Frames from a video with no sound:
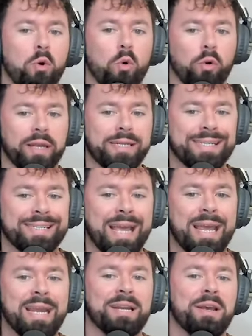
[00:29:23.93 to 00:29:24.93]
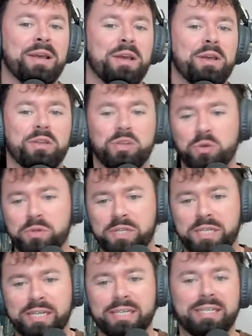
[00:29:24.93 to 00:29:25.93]
Oregon State,
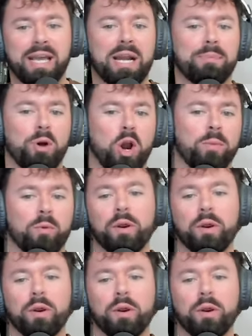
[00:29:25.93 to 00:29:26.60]
UC Santa Barbara.